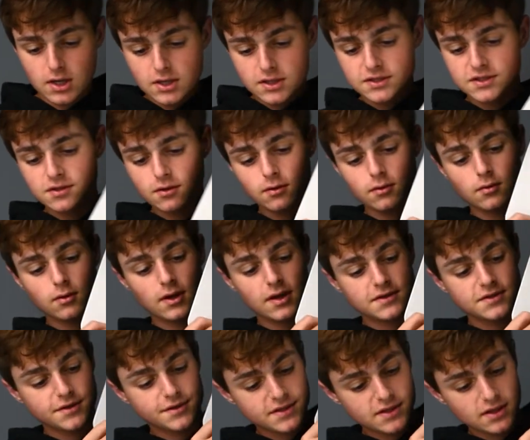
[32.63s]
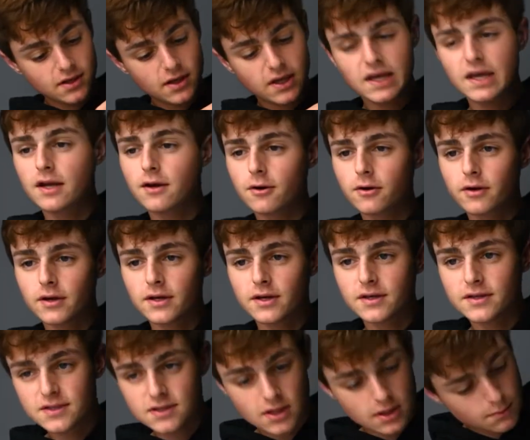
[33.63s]
So as you see here
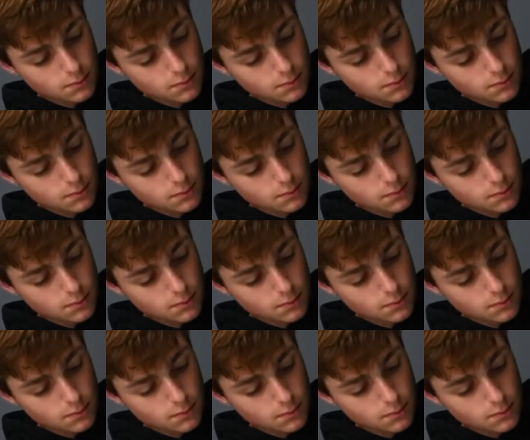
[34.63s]
is the